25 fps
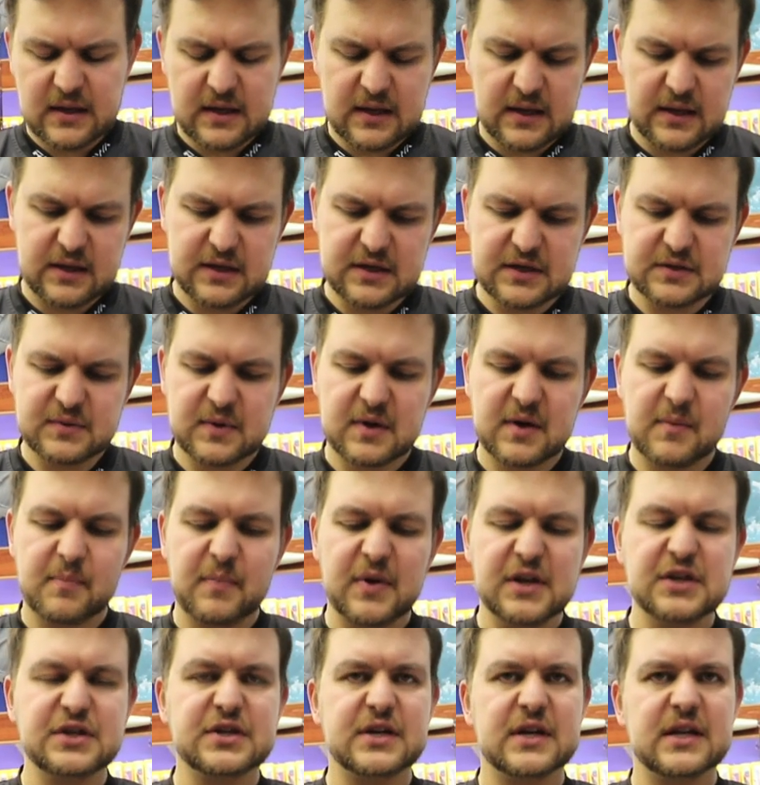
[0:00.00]
And you just wanna
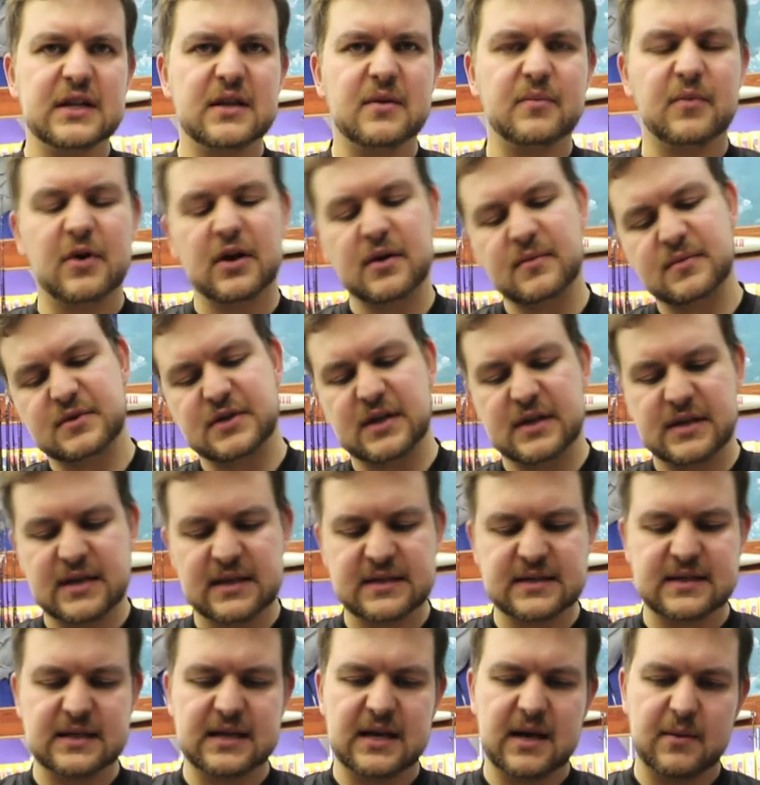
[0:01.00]
pinch it at the bottom so it
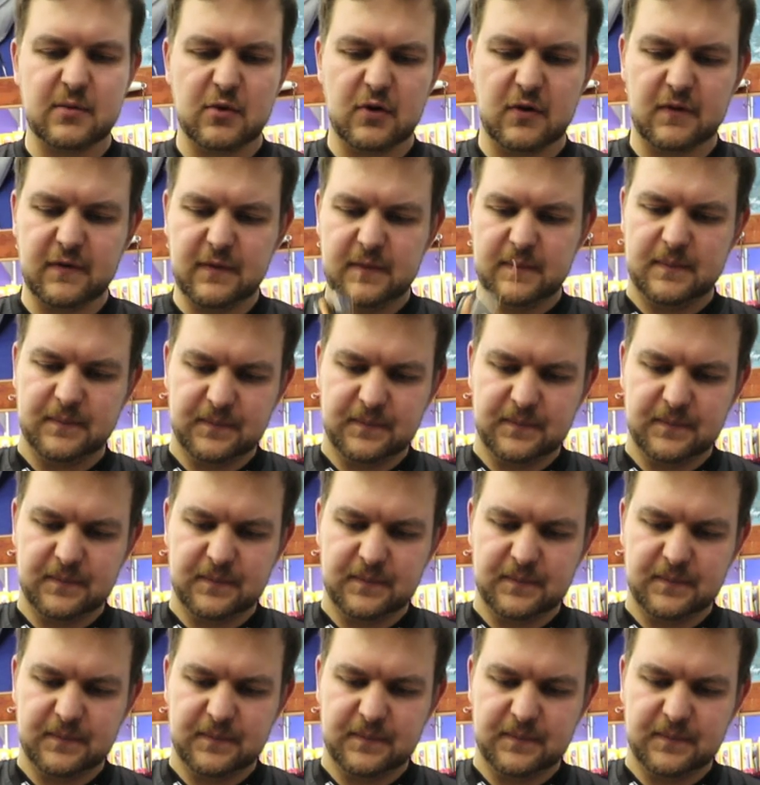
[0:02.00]
doesn't come off.